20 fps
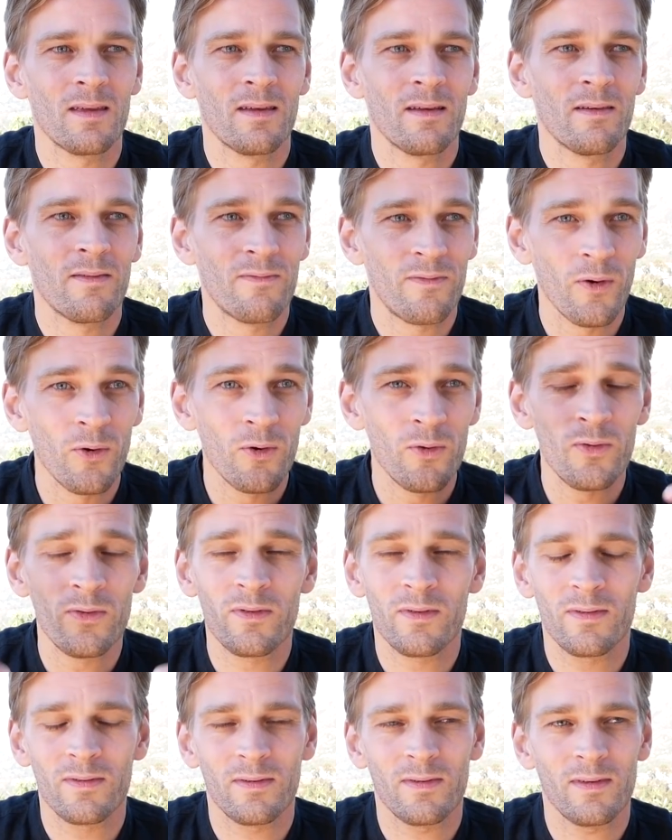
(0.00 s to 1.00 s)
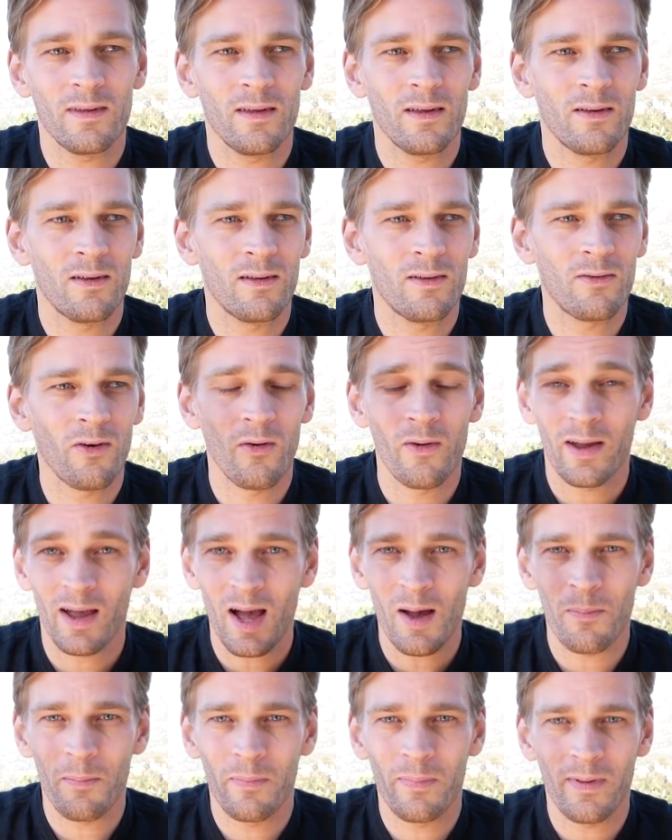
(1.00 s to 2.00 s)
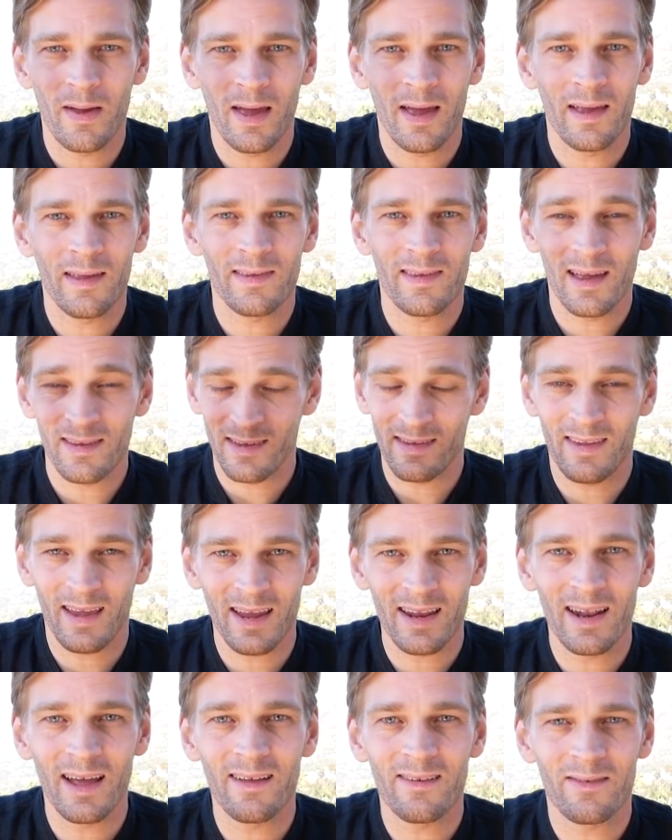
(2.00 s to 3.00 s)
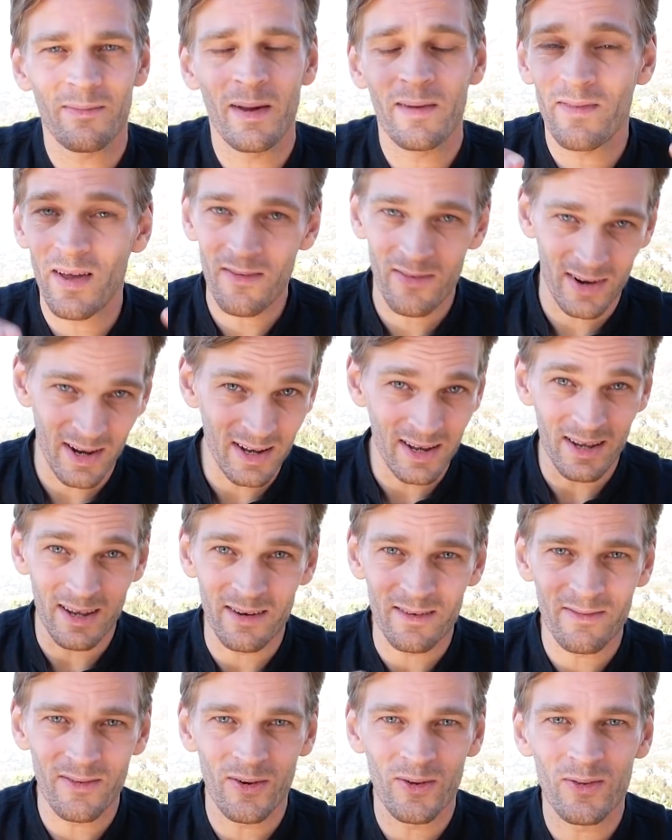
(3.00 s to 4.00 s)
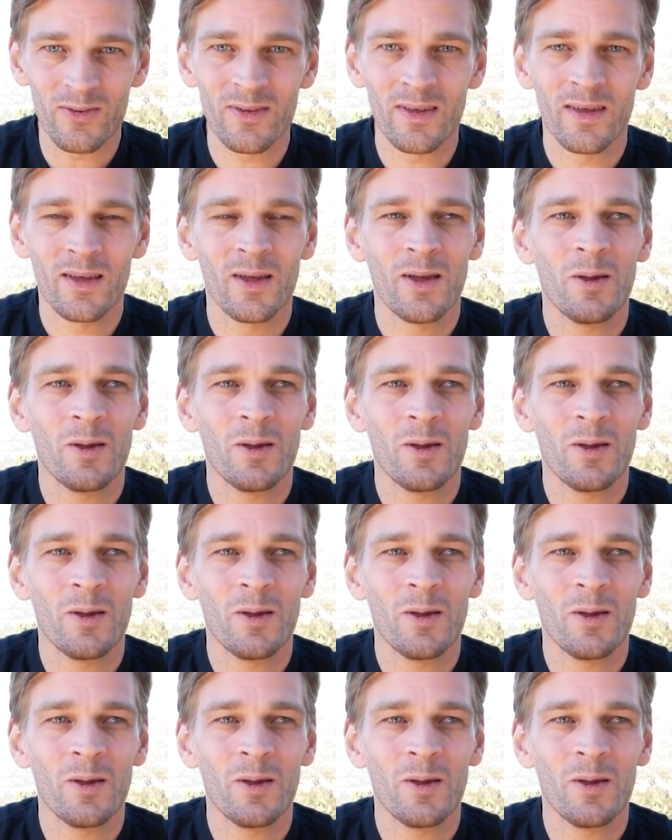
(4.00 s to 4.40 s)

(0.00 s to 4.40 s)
foods growing up as a teenager, my favorite Indian foods.